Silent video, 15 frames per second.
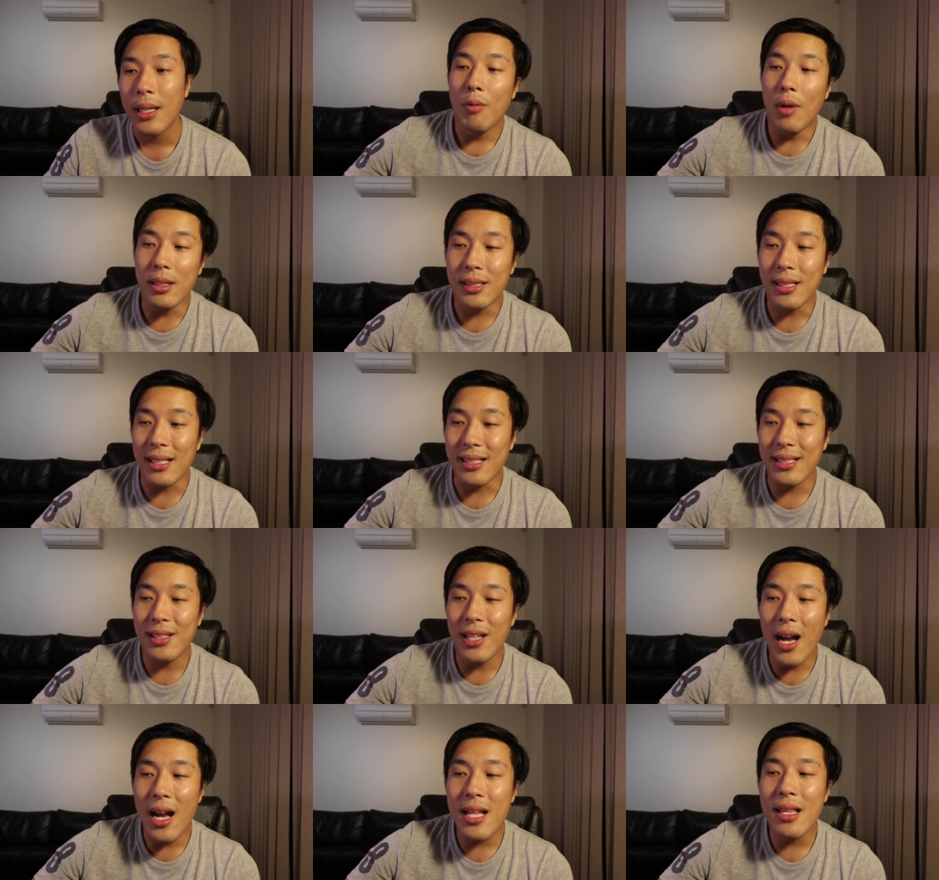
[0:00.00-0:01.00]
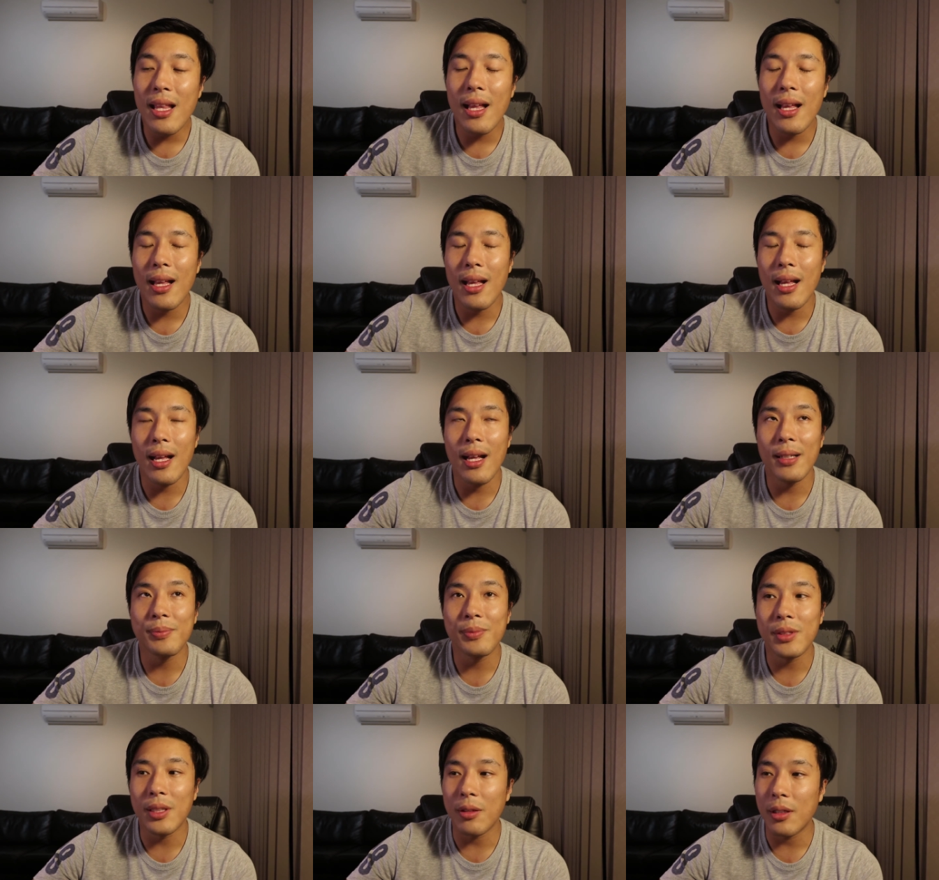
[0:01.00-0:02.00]
Once that's done,
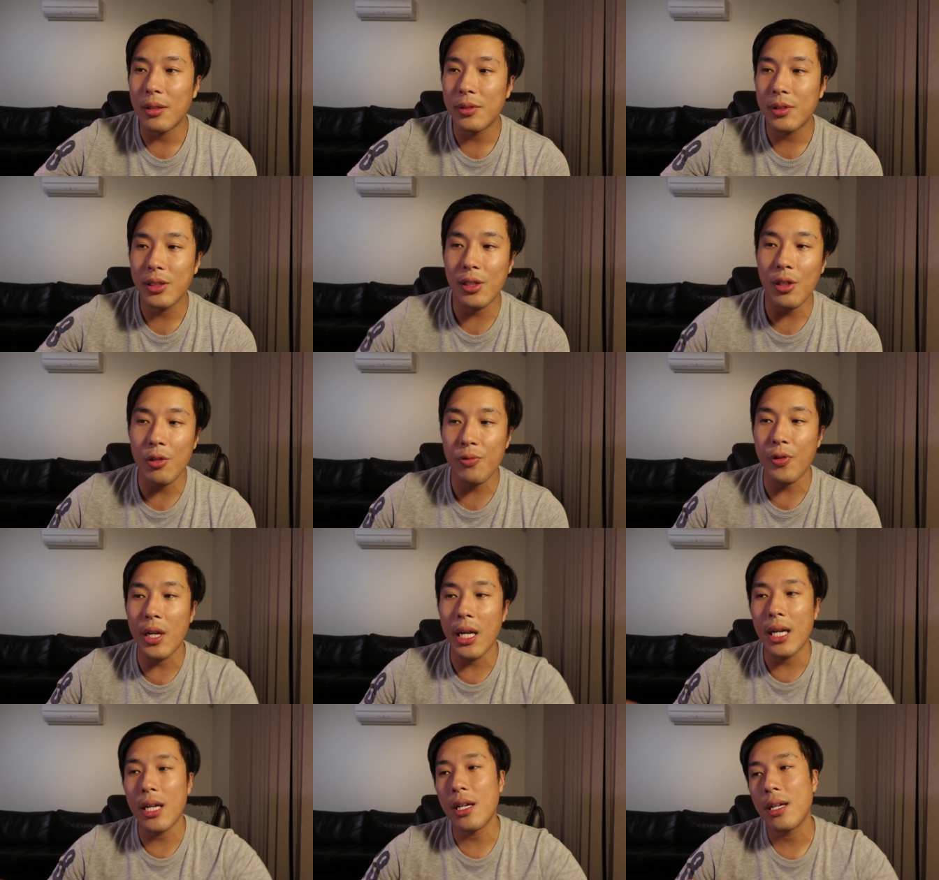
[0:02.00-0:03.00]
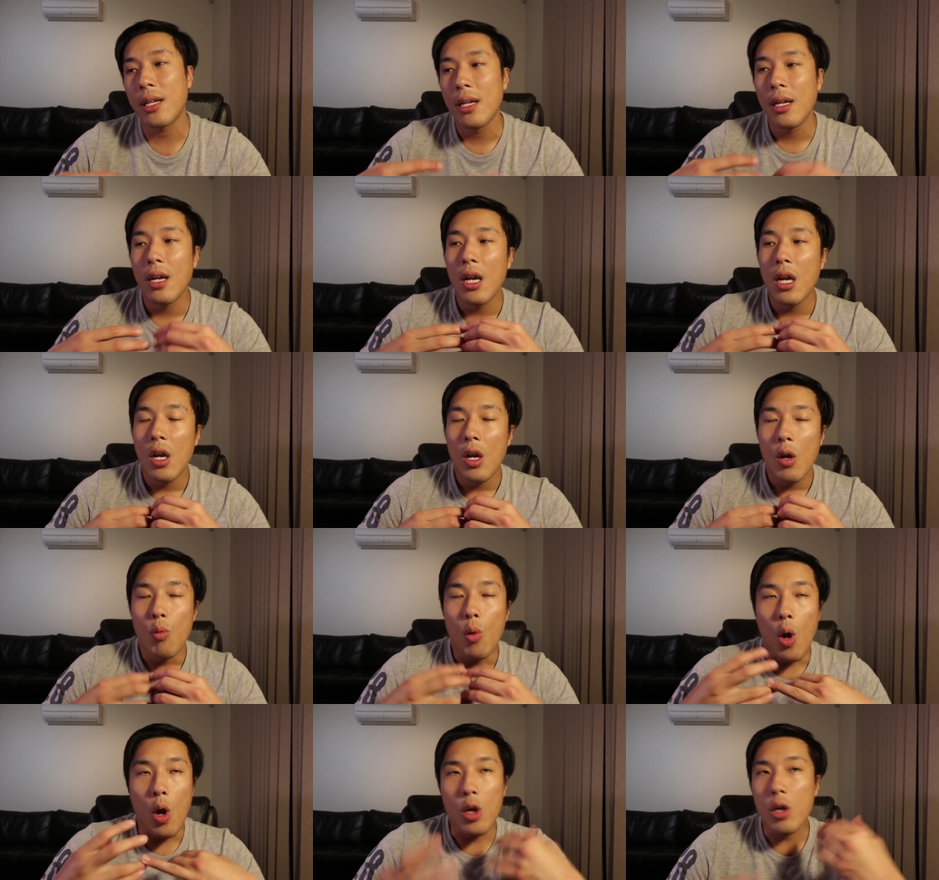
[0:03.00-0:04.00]
the software
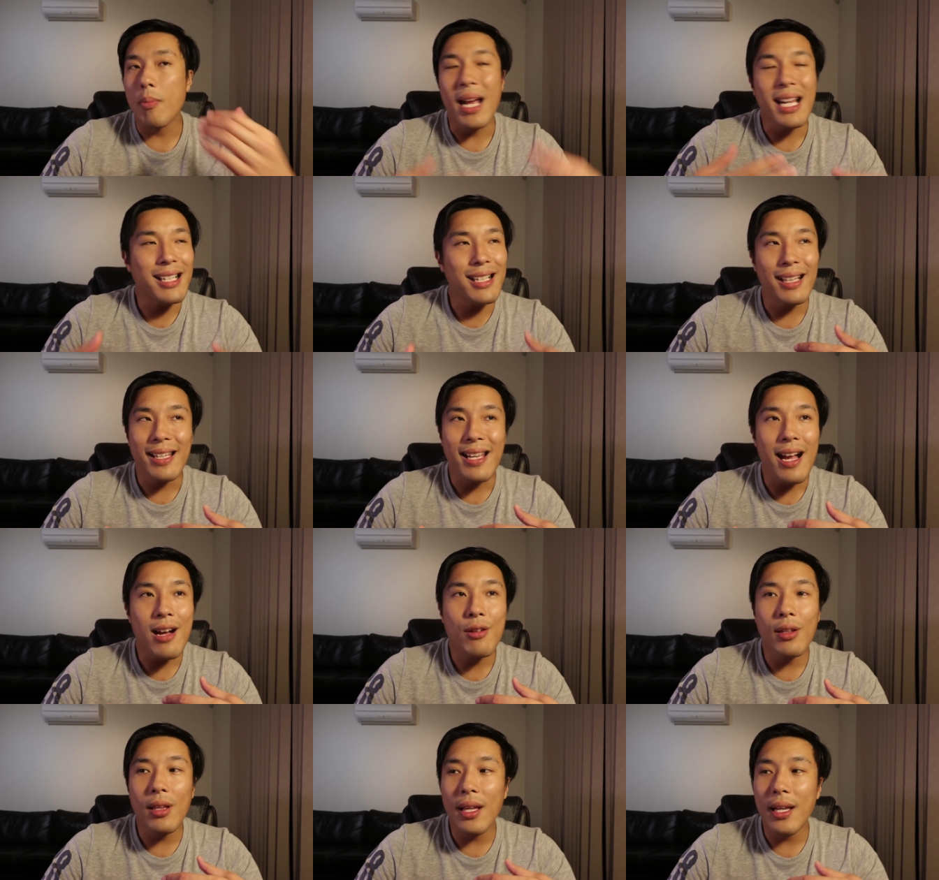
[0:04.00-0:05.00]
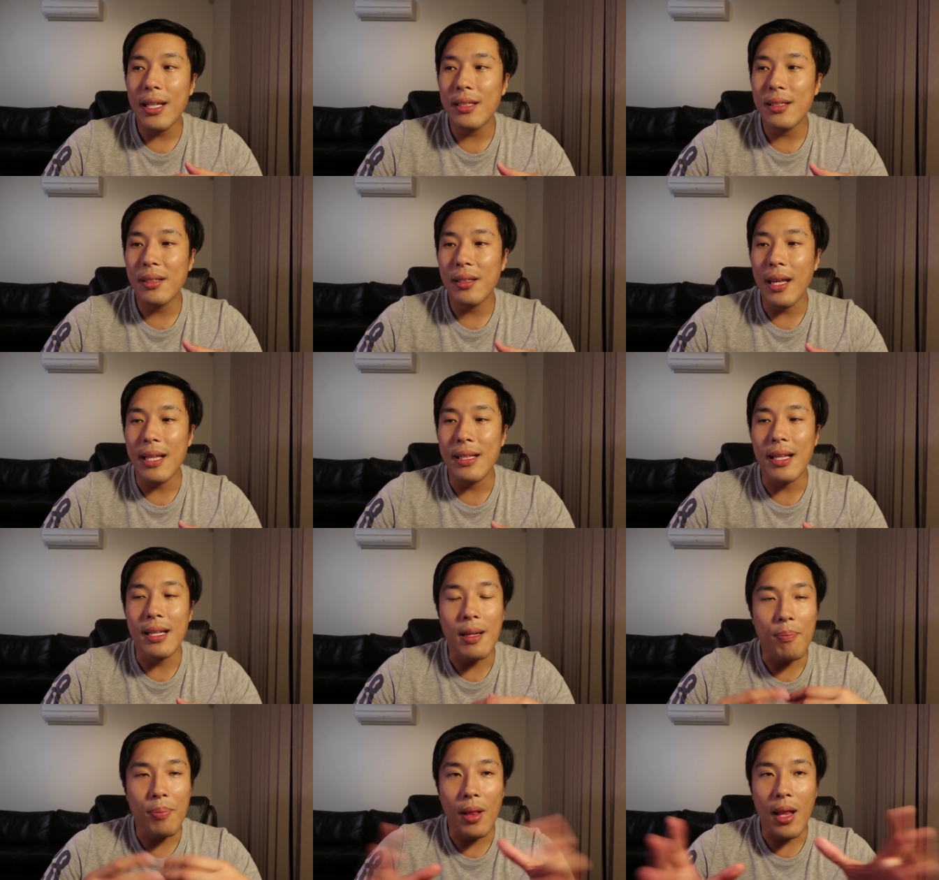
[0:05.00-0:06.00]
will automatically calculate and then
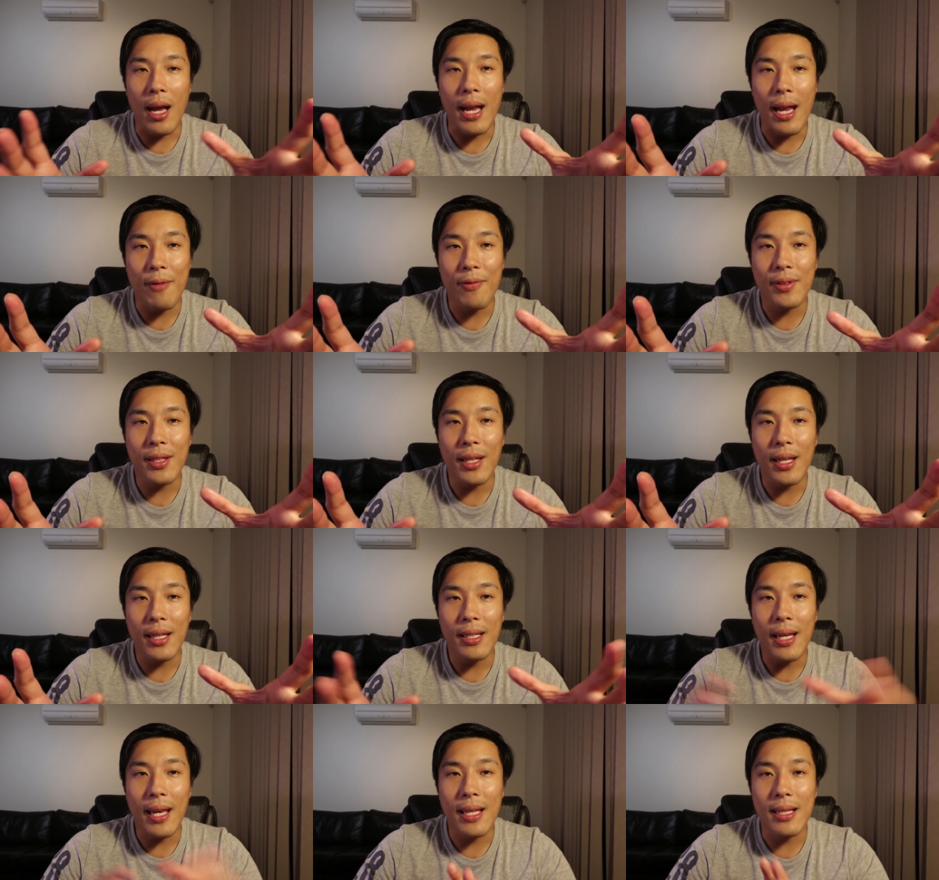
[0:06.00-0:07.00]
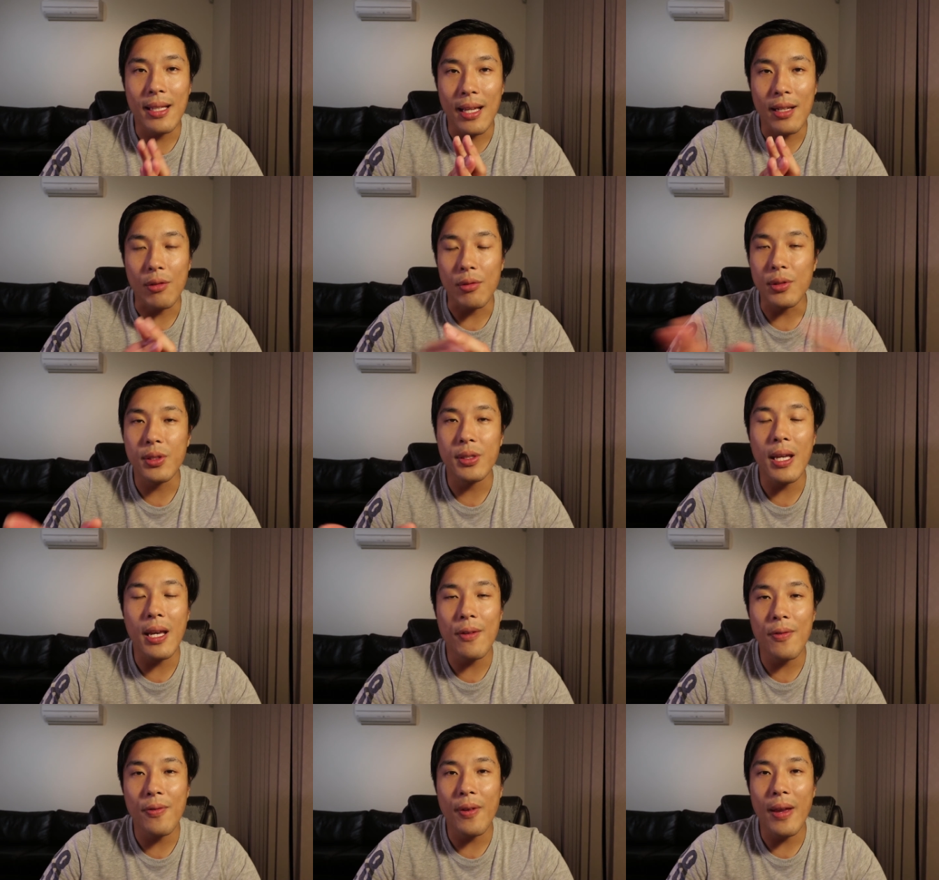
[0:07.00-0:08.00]
apply everything and then it will
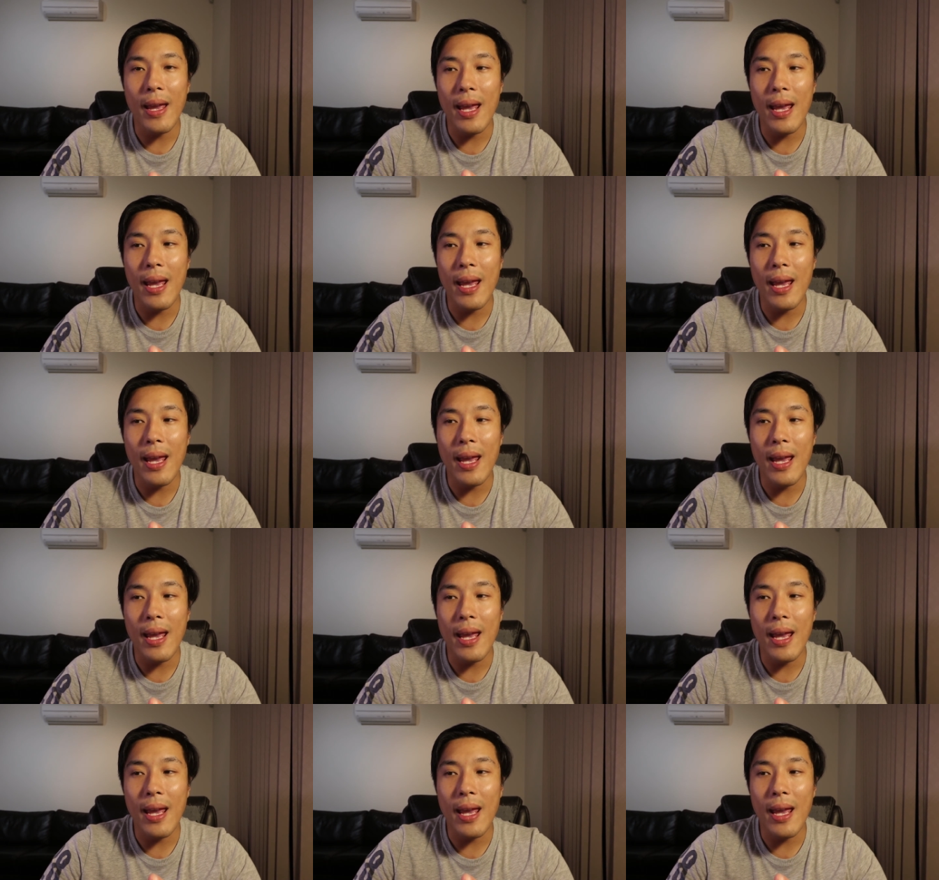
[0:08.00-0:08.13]
save.